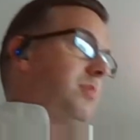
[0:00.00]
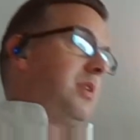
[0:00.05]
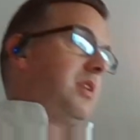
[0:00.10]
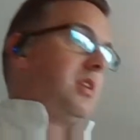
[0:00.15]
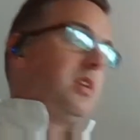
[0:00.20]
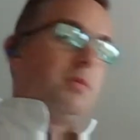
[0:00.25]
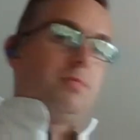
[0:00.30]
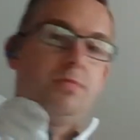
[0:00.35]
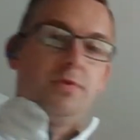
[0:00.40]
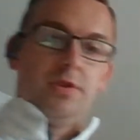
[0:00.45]
as
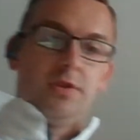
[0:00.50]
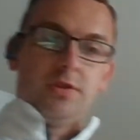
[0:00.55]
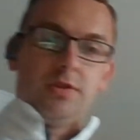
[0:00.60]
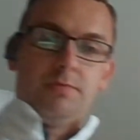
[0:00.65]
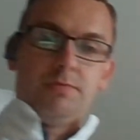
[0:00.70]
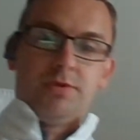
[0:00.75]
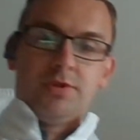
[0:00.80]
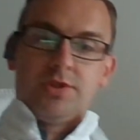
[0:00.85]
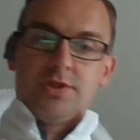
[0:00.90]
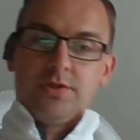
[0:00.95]
making a, a
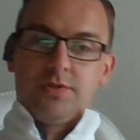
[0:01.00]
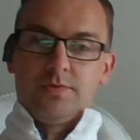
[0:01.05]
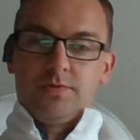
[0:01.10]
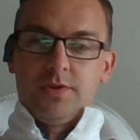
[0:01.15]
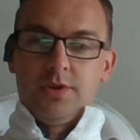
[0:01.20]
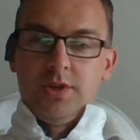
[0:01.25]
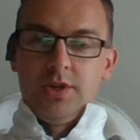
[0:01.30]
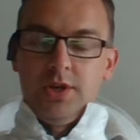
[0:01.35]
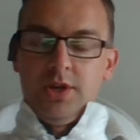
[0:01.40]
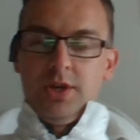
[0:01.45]
bunch of
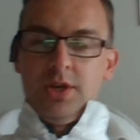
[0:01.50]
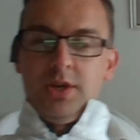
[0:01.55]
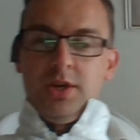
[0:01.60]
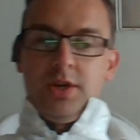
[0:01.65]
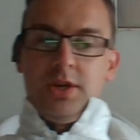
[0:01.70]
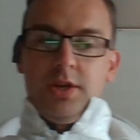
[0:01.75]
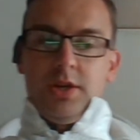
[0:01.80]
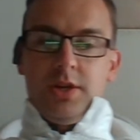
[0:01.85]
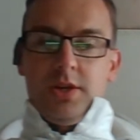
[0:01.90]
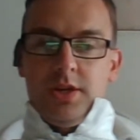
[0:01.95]

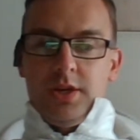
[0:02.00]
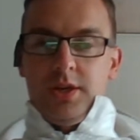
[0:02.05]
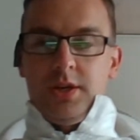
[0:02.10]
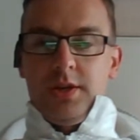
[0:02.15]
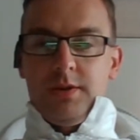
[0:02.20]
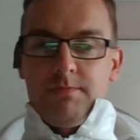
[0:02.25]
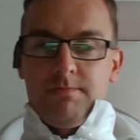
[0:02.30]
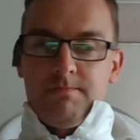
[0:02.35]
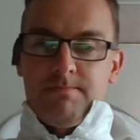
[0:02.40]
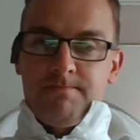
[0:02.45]

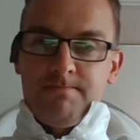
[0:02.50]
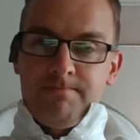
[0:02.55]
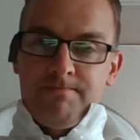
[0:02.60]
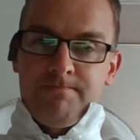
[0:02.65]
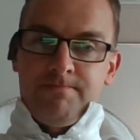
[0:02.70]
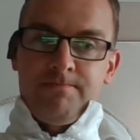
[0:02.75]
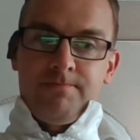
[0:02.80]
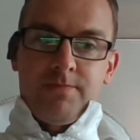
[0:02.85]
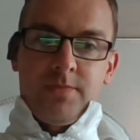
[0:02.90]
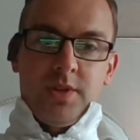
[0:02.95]
um,
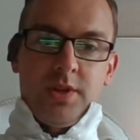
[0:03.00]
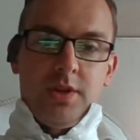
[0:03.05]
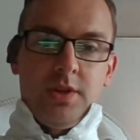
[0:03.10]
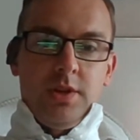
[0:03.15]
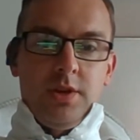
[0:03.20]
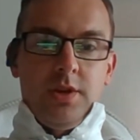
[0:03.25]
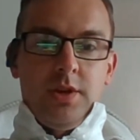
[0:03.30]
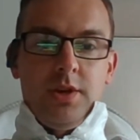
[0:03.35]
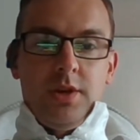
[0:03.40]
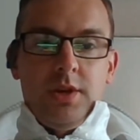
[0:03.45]

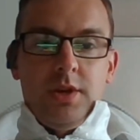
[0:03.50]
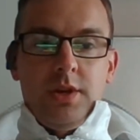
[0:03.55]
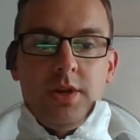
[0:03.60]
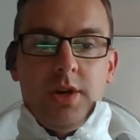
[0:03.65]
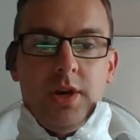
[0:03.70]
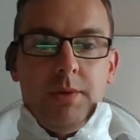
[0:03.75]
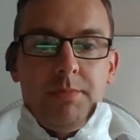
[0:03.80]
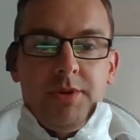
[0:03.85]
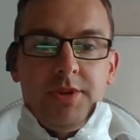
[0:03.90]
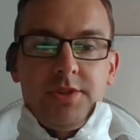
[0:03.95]

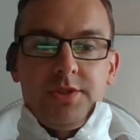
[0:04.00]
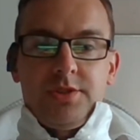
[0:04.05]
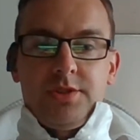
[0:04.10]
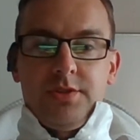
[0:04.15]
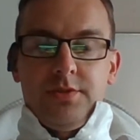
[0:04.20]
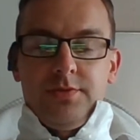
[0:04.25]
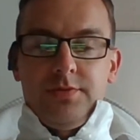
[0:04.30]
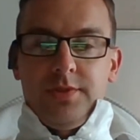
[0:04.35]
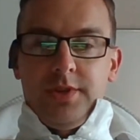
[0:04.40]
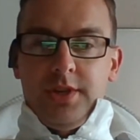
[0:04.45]
a
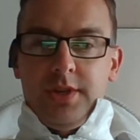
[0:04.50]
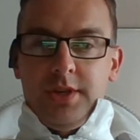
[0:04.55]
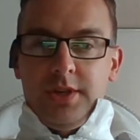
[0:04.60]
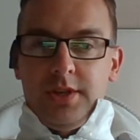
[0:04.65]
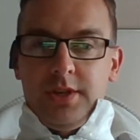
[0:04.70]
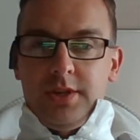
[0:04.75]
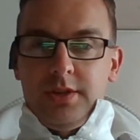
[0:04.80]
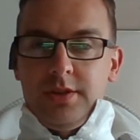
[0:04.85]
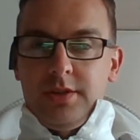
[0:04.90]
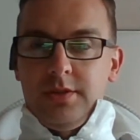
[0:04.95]
bunch of
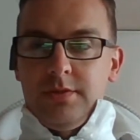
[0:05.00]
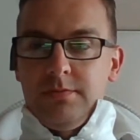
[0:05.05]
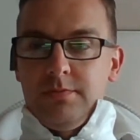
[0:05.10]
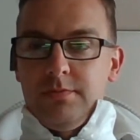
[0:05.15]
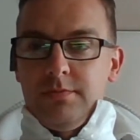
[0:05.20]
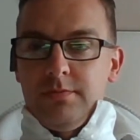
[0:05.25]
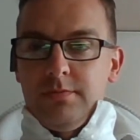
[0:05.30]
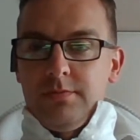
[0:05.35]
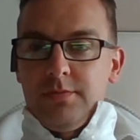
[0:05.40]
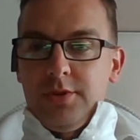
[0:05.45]
uh,
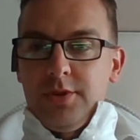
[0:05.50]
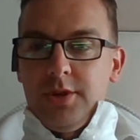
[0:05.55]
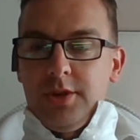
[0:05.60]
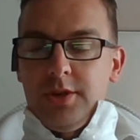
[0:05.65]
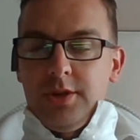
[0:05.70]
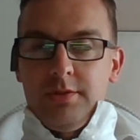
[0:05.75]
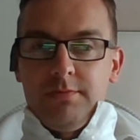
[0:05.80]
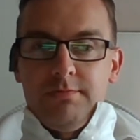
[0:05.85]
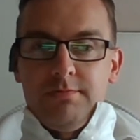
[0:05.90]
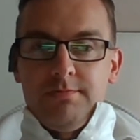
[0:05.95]

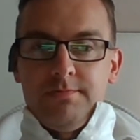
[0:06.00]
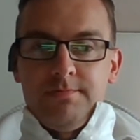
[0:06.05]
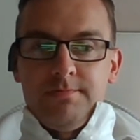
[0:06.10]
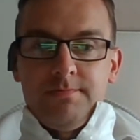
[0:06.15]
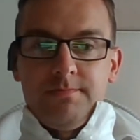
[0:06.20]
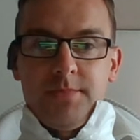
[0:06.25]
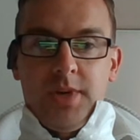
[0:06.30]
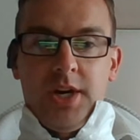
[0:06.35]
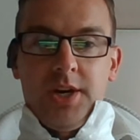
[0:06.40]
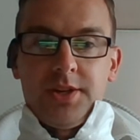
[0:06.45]
um,
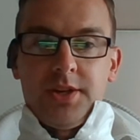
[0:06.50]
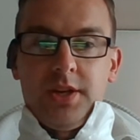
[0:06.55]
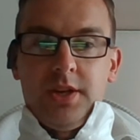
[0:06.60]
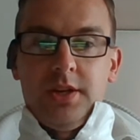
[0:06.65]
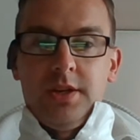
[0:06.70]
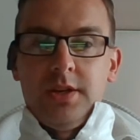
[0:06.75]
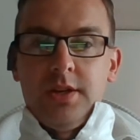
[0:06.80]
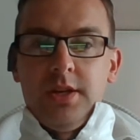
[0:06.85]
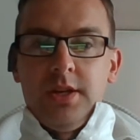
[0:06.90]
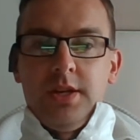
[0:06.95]

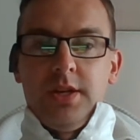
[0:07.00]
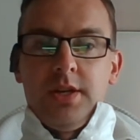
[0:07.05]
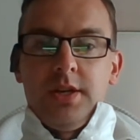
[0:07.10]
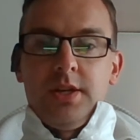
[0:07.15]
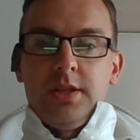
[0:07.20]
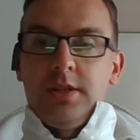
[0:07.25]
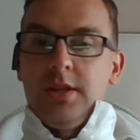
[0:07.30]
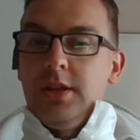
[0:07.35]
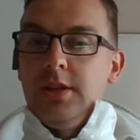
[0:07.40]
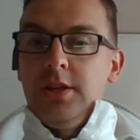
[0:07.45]
honey,
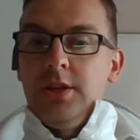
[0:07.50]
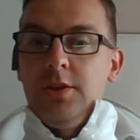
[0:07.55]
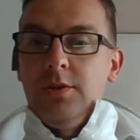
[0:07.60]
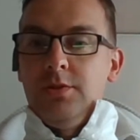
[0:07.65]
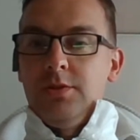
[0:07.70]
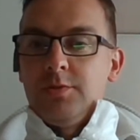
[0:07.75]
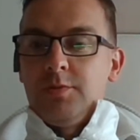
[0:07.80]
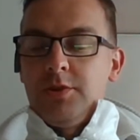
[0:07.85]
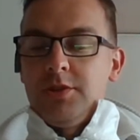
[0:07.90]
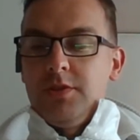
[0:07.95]
then
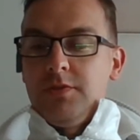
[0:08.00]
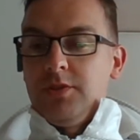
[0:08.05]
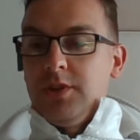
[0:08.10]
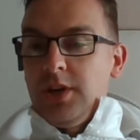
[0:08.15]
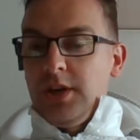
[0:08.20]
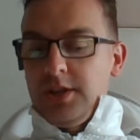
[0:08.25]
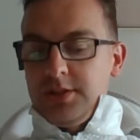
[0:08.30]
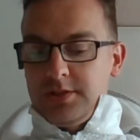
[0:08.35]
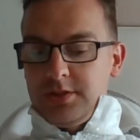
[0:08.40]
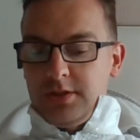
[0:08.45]
use what you've
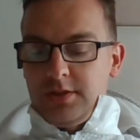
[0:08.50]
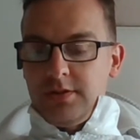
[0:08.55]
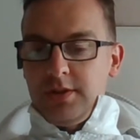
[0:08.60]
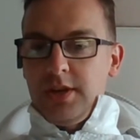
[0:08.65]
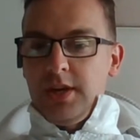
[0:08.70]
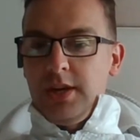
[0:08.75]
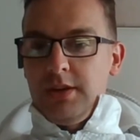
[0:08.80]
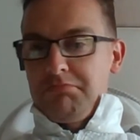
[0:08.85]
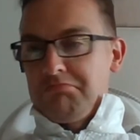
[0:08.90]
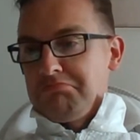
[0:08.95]
got to
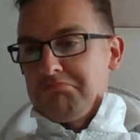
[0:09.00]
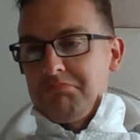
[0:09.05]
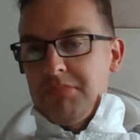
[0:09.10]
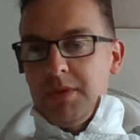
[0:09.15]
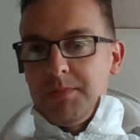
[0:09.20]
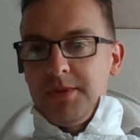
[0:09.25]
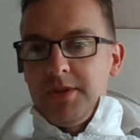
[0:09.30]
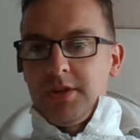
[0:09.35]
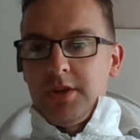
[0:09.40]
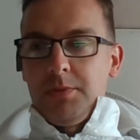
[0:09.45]
create
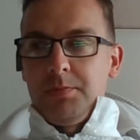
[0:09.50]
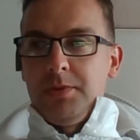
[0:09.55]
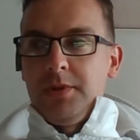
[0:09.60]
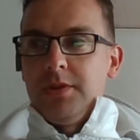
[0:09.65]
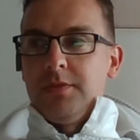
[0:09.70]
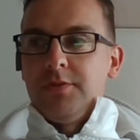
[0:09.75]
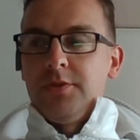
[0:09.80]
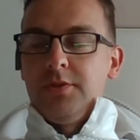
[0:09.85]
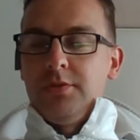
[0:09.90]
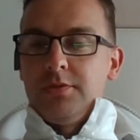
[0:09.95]
maybe a
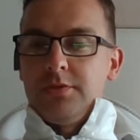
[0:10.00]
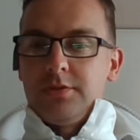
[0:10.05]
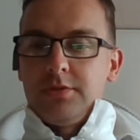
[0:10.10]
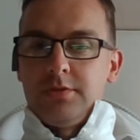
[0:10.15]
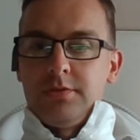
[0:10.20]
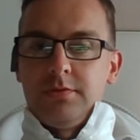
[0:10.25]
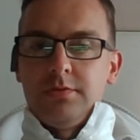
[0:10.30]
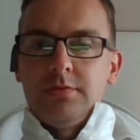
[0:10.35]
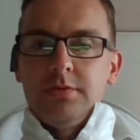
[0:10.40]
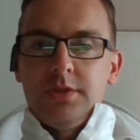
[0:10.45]
couple of nucs
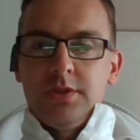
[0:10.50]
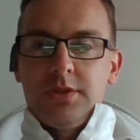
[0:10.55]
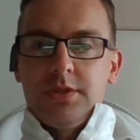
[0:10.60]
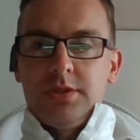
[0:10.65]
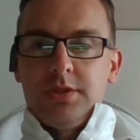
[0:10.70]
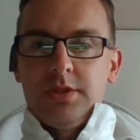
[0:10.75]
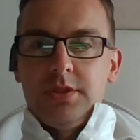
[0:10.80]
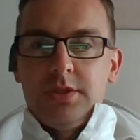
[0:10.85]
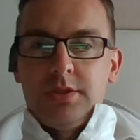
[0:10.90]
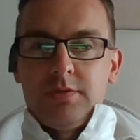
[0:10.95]
it's
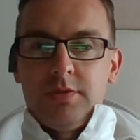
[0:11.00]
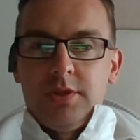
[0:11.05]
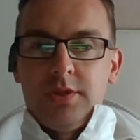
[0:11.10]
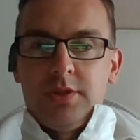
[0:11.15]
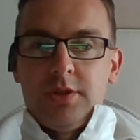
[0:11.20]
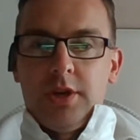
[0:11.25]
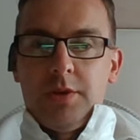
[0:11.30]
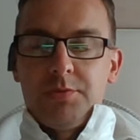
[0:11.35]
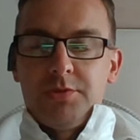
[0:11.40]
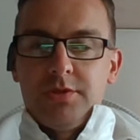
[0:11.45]
uh, it's a
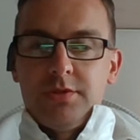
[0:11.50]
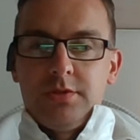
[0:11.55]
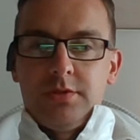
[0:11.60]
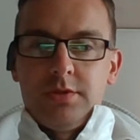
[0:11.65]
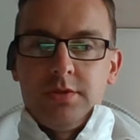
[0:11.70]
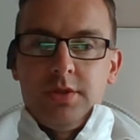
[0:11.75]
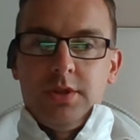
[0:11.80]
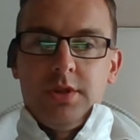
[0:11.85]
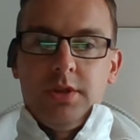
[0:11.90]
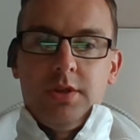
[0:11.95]
really good option.
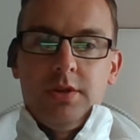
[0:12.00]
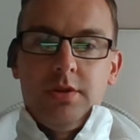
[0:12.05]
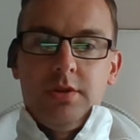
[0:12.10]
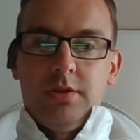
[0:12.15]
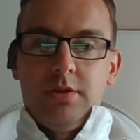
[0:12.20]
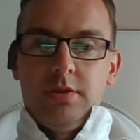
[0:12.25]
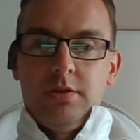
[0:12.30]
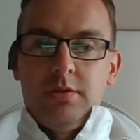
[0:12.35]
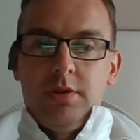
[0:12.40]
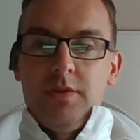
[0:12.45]

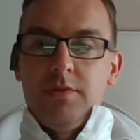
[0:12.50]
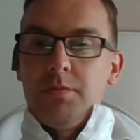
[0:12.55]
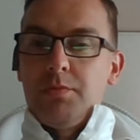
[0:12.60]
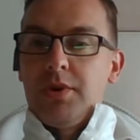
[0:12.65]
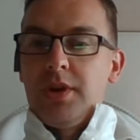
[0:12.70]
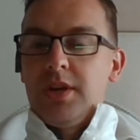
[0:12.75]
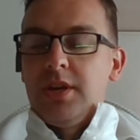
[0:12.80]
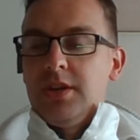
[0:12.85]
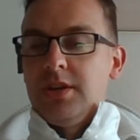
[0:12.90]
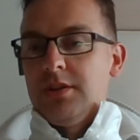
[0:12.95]
Uh, or even
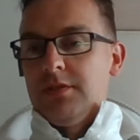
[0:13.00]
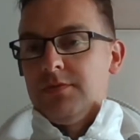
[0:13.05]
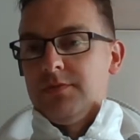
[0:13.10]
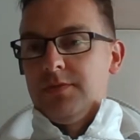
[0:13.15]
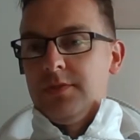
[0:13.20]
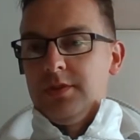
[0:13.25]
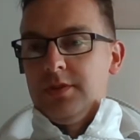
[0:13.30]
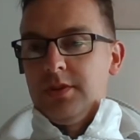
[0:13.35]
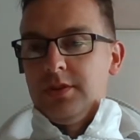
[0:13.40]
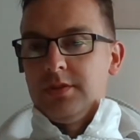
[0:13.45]
break it down
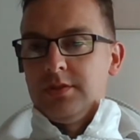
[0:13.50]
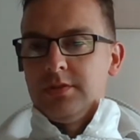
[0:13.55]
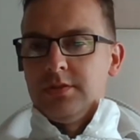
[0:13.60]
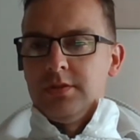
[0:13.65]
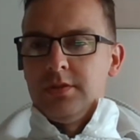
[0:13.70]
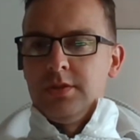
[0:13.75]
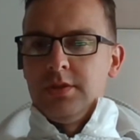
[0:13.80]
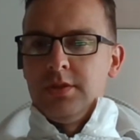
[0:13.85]
further.